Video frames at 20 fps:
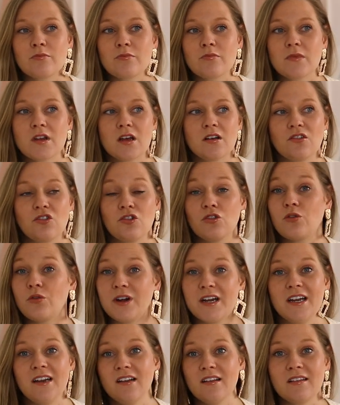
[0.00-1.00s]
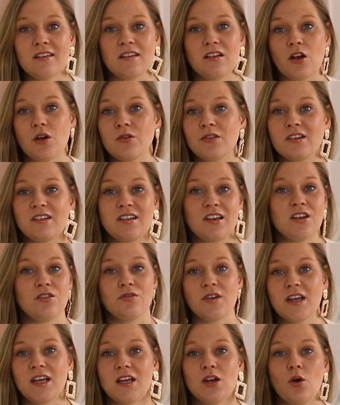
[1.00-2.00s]
screens, so the
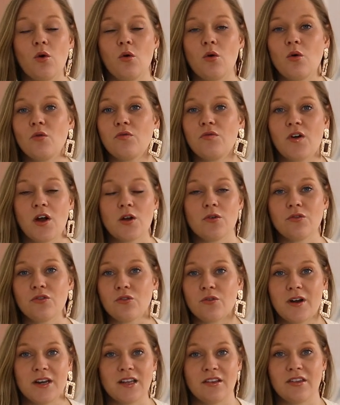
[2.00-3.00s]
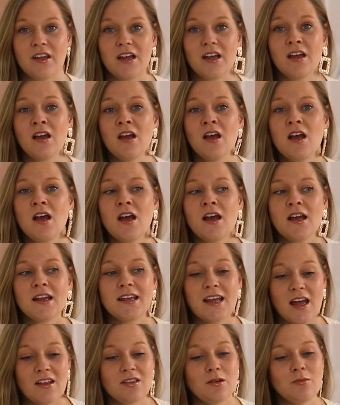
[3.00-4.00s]
TV or phones or anything.
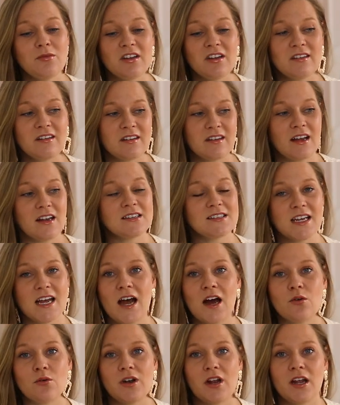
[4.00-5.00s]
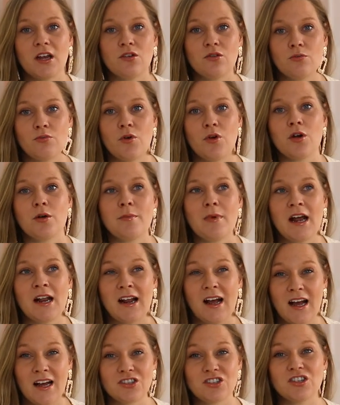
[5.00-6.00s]
Get them to sit down in a room
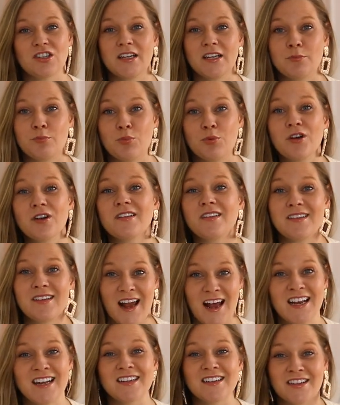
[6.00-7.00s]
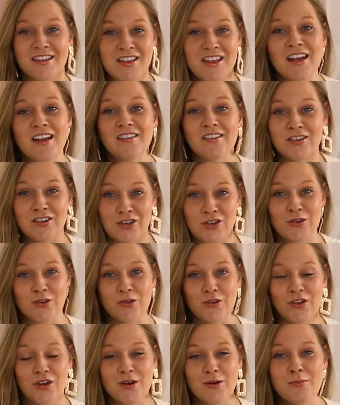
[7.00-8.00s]
and actually present this
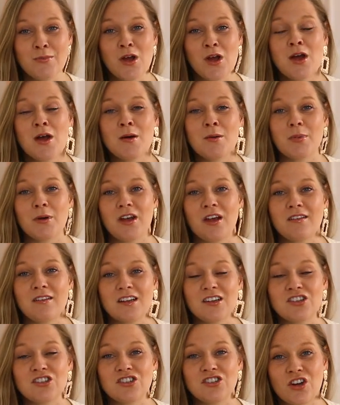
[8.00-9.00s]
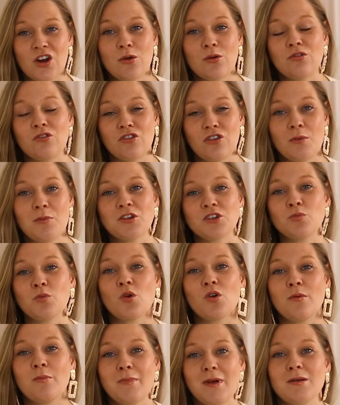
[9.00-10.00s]
to them, because it shows so much
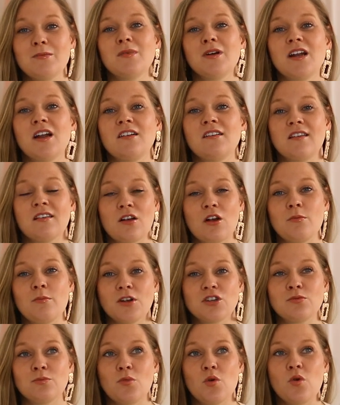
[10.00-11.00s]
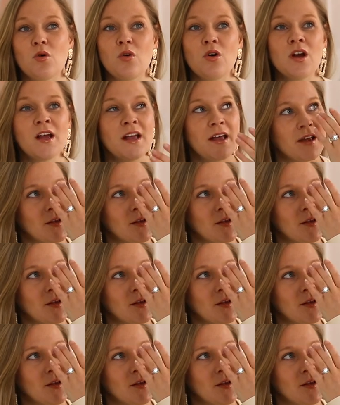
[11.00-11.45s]
more commitment and so much more,